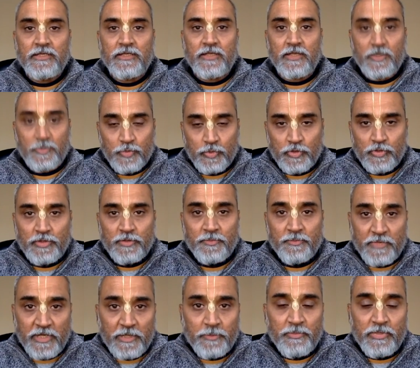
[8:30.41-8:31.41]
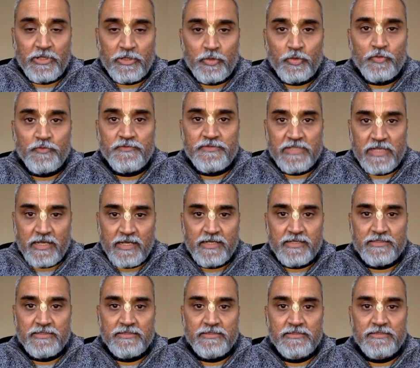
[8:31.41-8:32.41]
it behooves
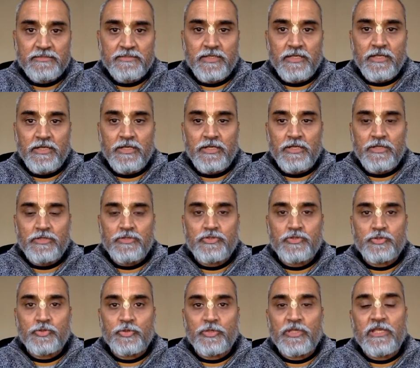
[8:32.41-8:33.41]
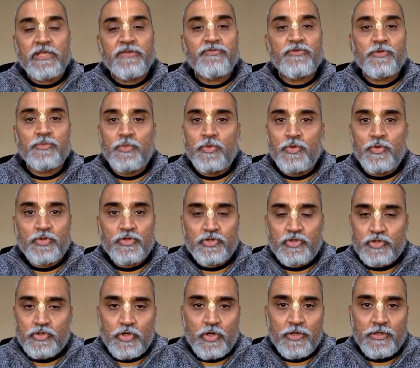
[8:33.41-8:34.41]
us to even more
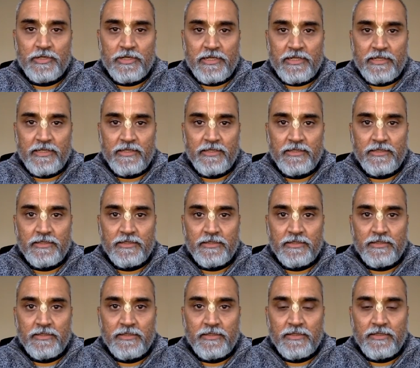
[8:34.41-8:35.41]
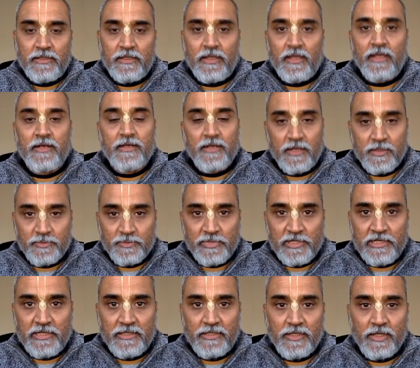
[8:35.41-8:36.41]
strongly and
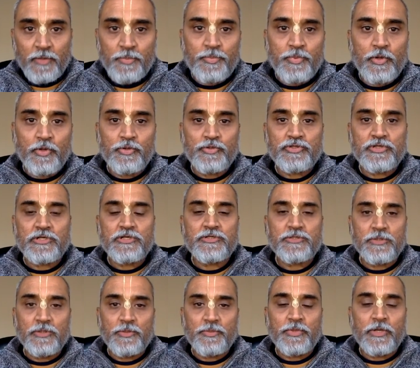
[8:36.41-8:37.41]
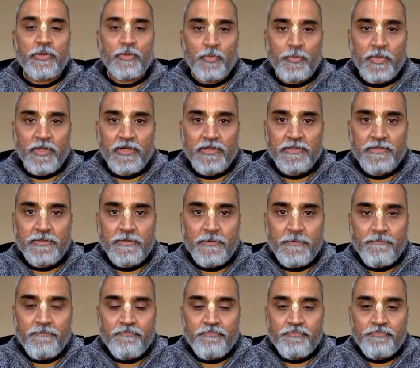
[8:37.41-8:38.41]
humbly approach Srila Prabhupada
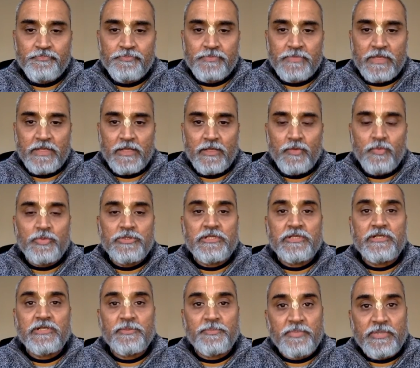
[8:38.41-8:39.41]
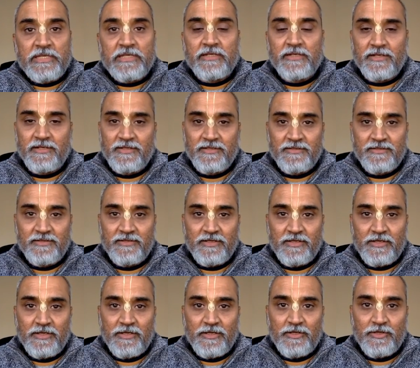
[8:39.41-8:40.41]
with an appeal
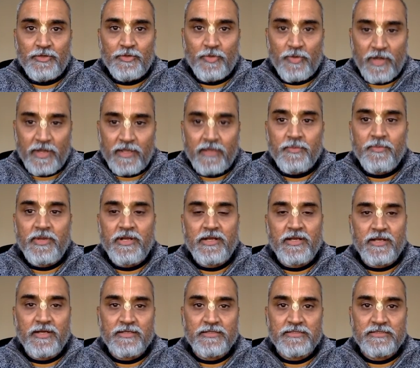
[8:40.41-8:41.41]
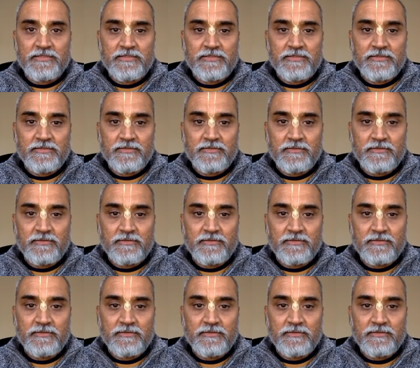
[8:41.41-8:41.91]
to recommend us